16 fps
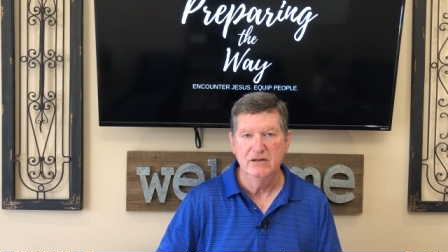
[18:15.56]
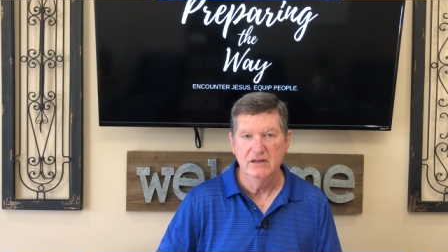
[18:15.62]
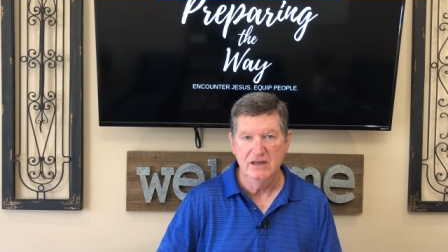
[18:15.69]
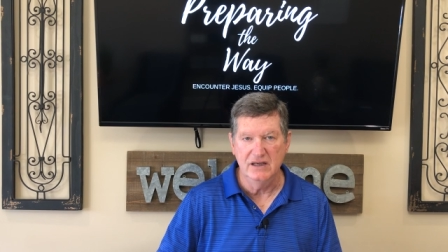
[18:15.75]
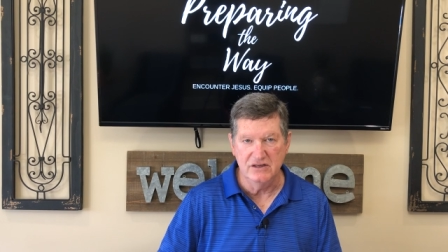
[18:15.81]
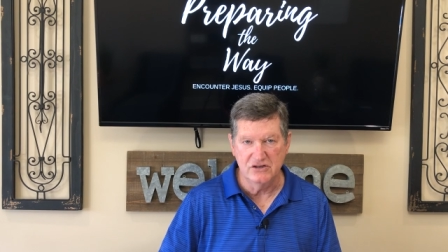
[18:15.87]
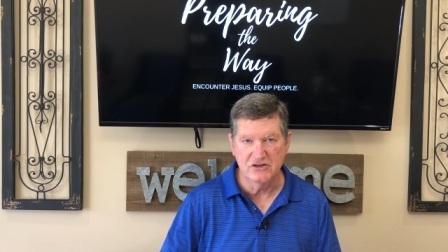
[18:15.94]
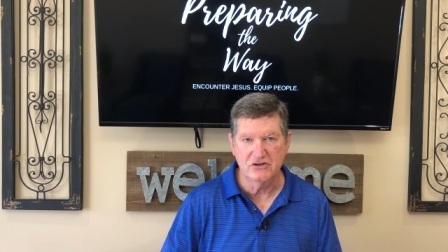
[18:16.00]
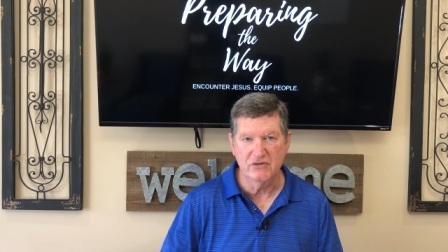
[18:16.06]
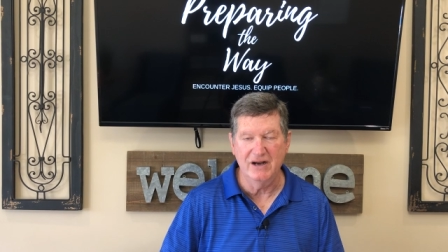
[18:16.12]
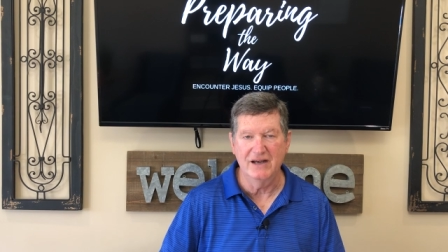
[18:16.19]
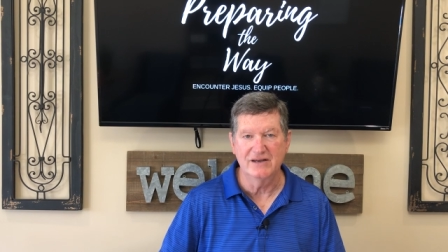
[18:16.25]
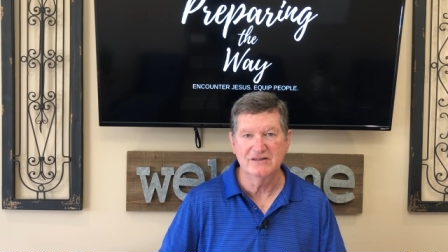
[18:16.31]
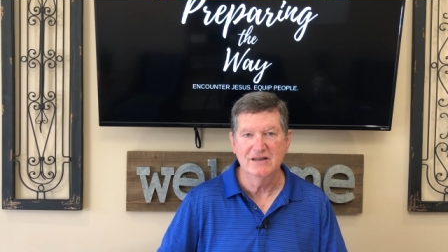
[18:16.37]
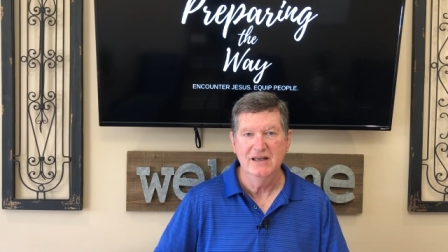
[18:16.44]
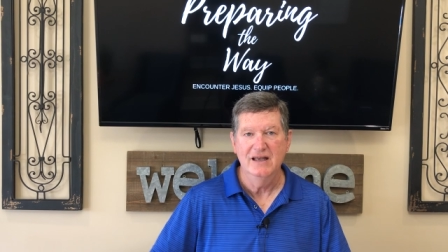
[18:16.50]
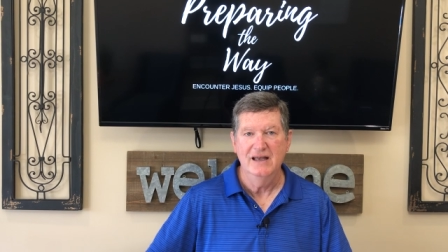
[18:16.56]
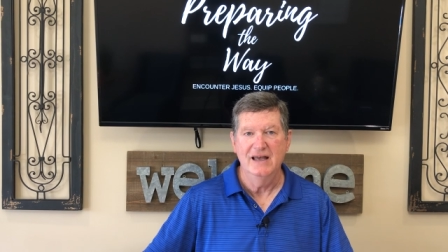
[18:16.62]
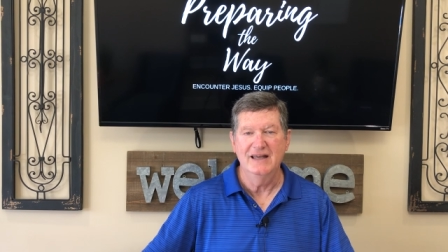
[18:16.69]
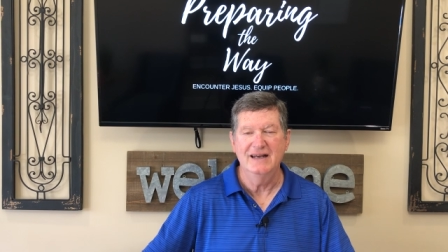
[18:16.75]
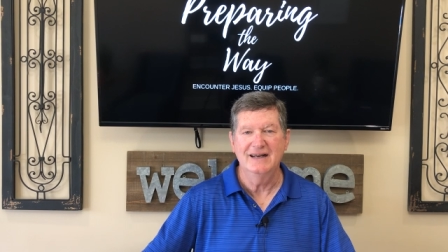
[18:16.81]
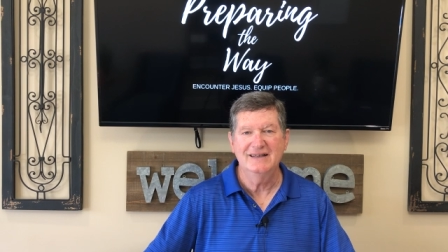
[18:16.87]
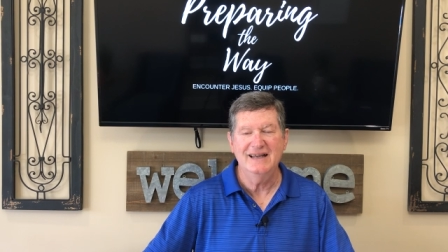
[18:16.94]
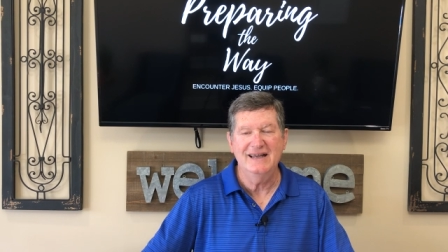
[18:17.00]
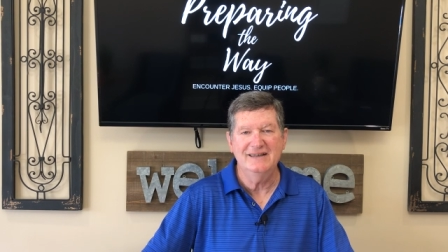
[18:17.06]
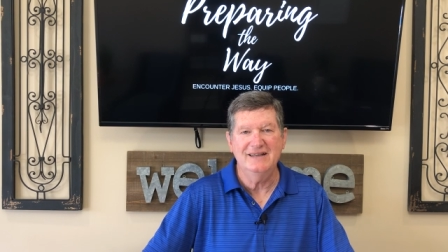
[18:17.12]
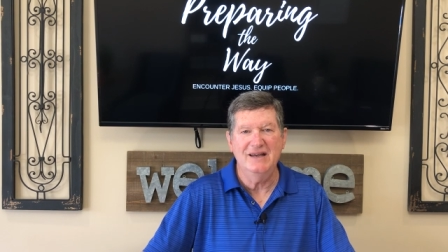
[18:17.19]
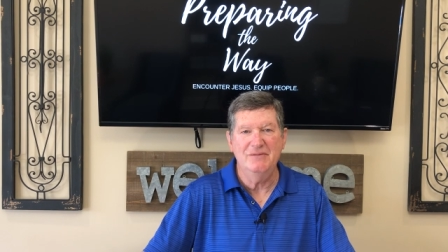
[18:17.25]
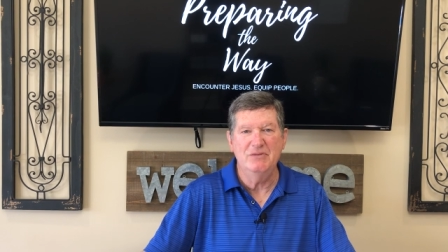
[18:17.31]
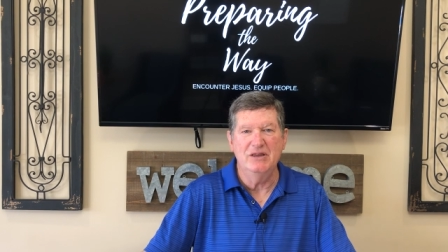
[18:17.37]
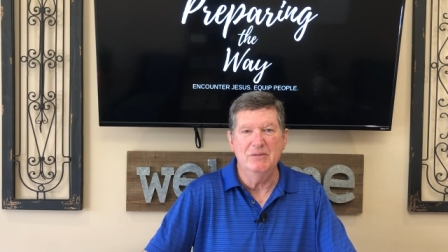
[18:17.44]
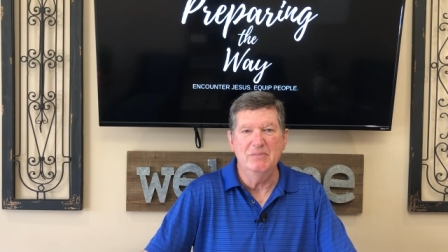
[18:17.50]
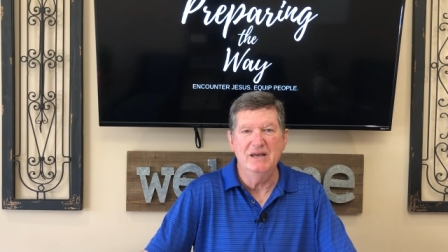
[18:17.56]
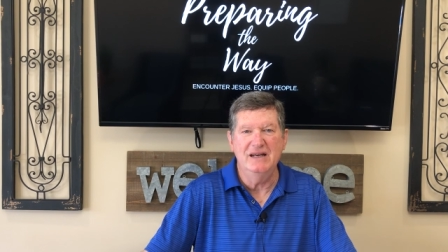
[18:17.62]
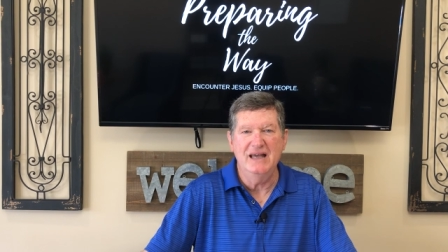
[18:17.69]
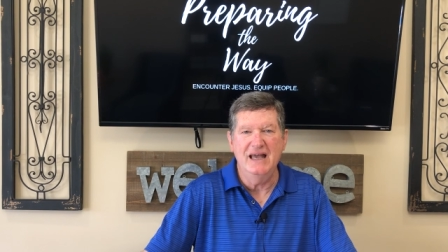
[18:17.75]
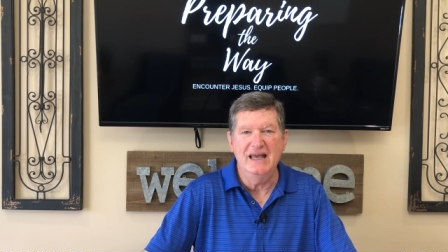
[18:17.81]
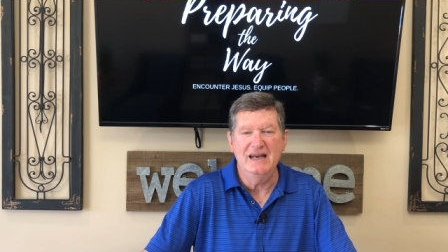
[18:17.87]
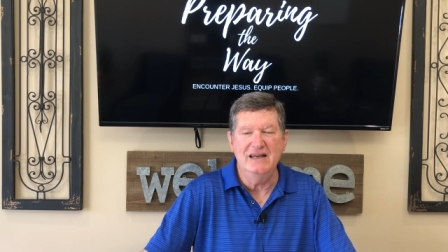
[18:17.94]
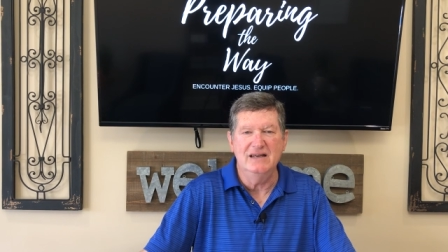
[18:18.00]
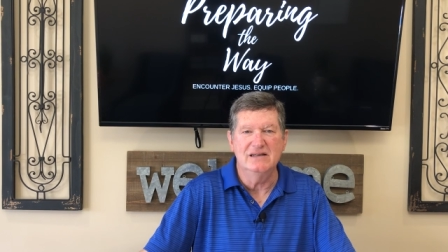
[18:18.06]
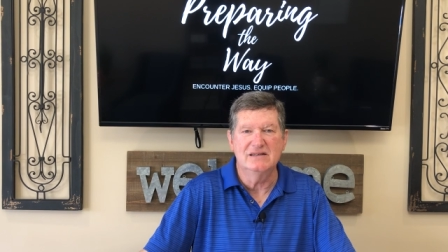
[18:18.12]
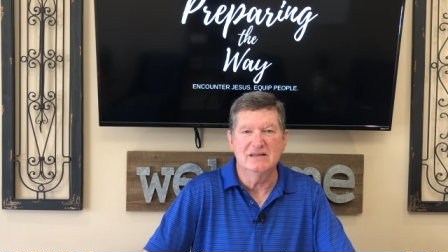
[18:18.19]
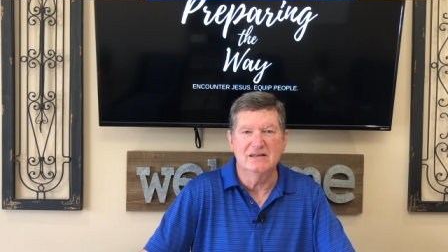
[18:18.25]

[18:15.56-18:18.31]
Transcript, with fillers: in stress. And at that time in the mid 80s,